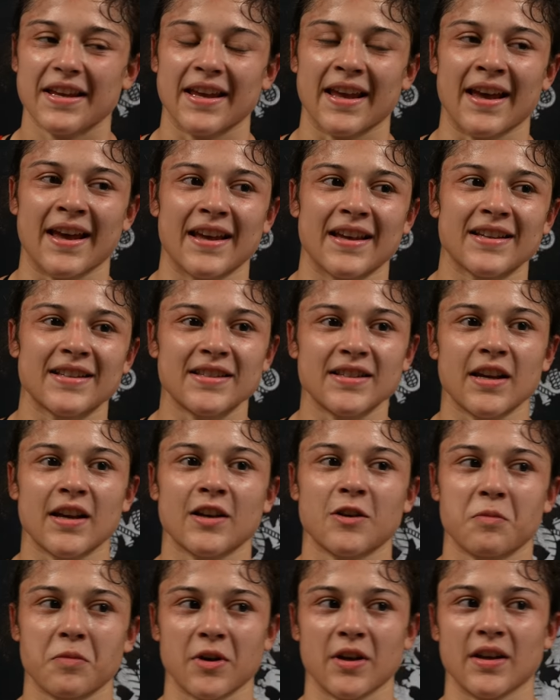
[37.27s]
Yeah, it
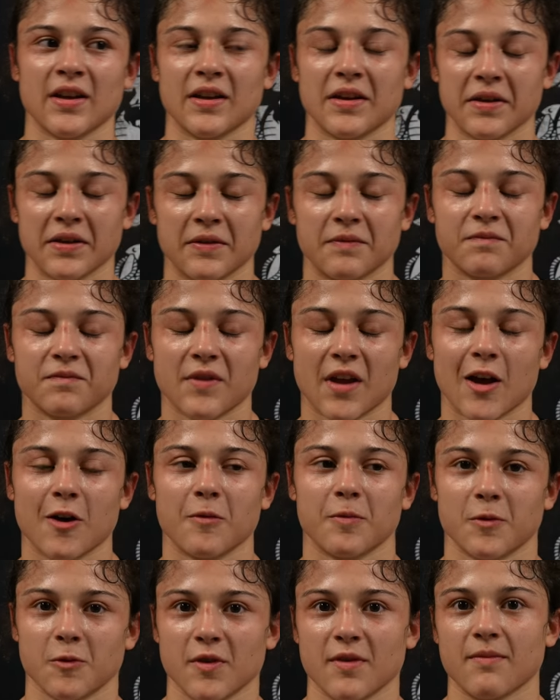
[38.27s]
sucked, but it
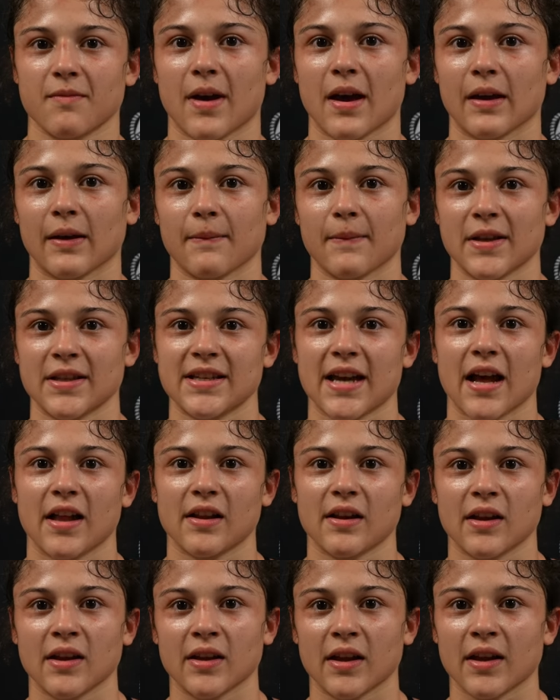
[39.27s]
helped with my
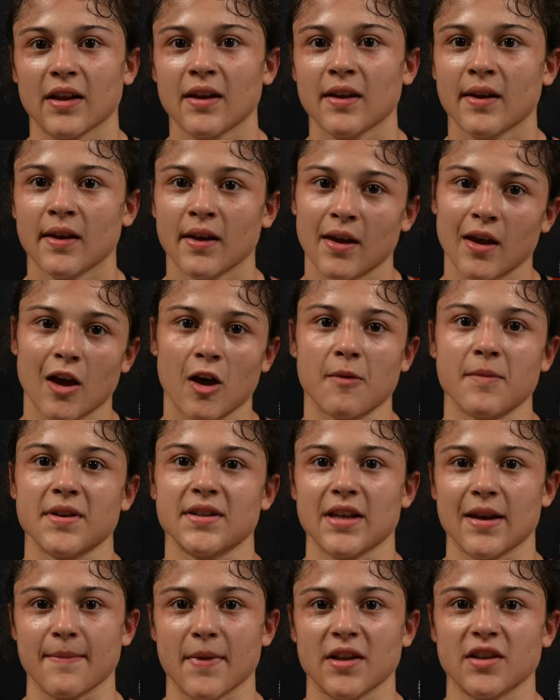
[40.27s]
mentality, like helped me
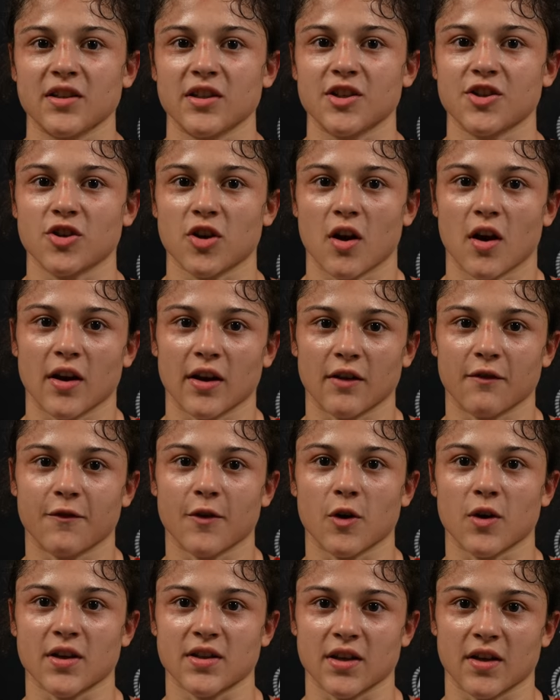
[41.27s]
stay mentally strong and
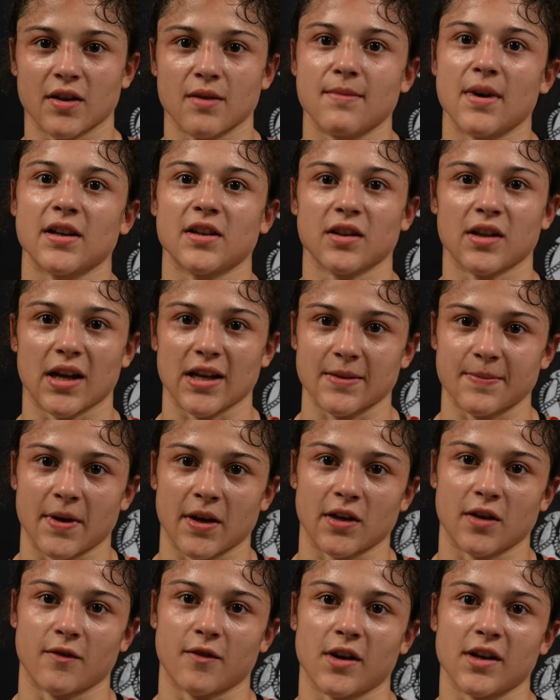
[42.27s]
focus on the mental
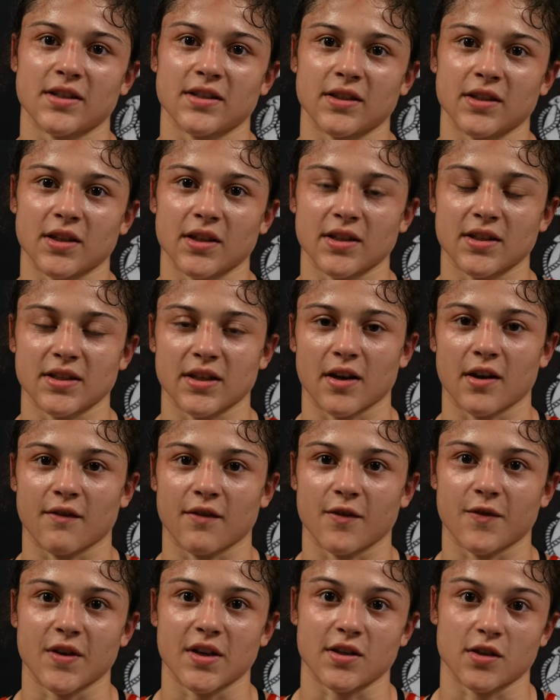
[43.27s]
aspect of wrestling instead of
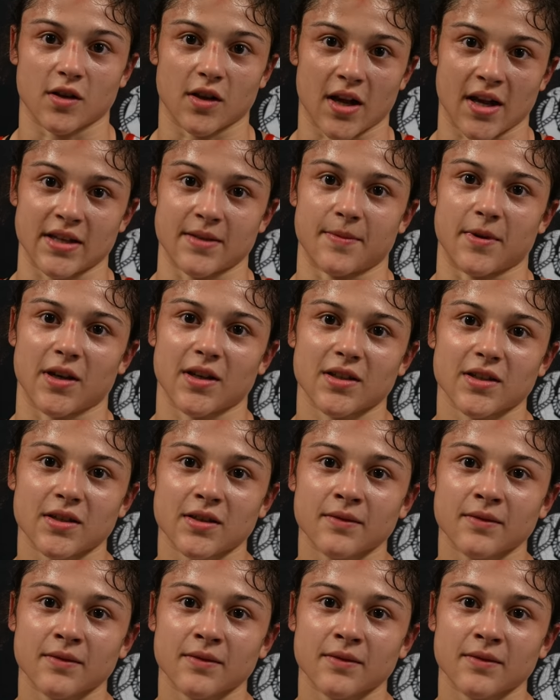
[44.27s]
the physical aspect.